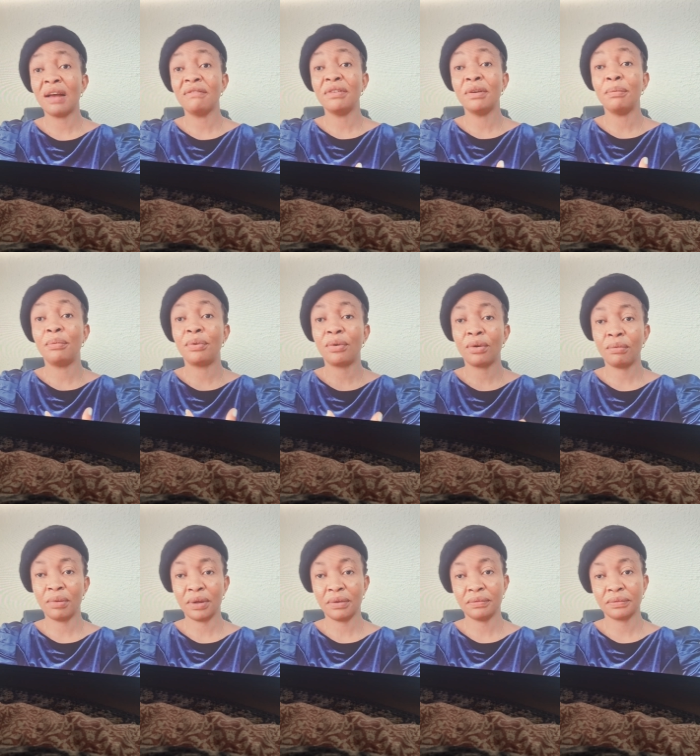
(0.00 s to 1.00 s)
have a
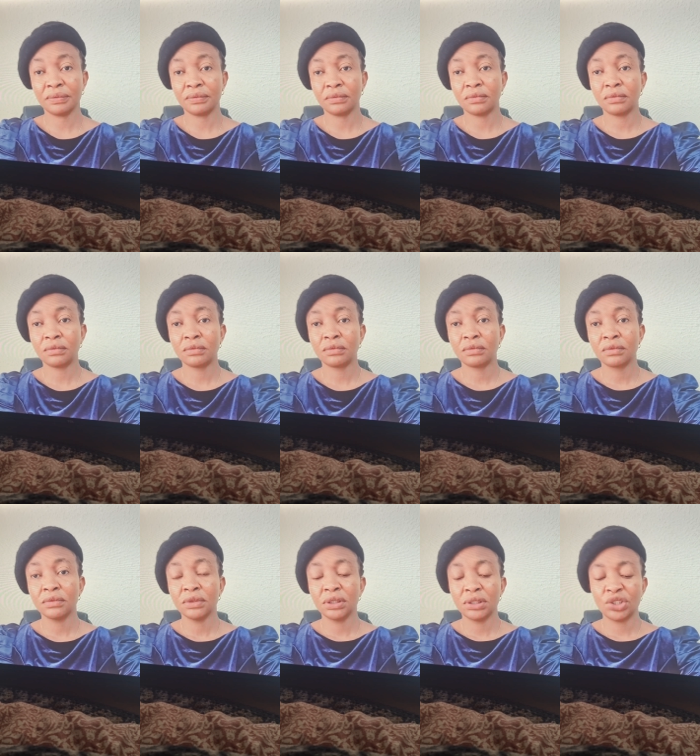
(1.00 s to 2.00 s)
problem.
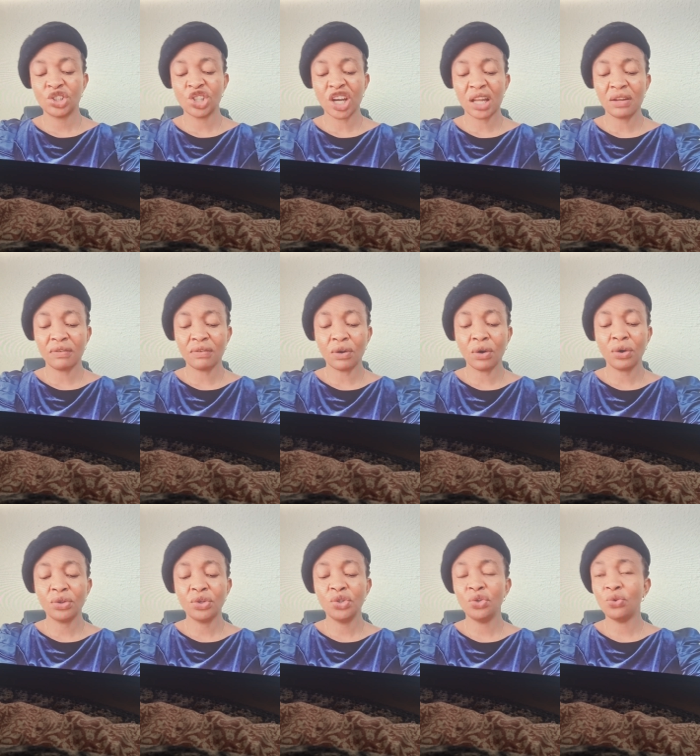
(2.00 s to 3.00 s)
Child of
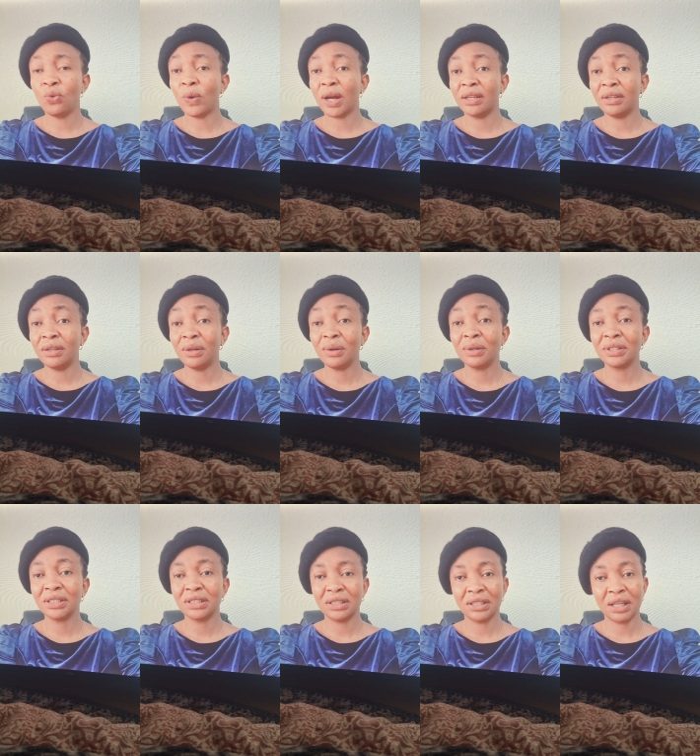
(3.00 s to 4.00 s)
God, you are
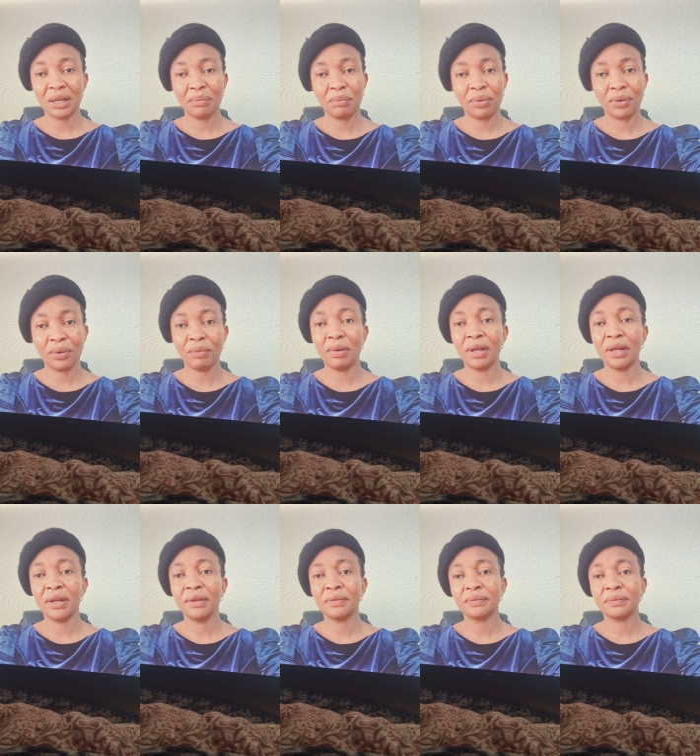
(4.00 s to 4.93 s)
not the problem.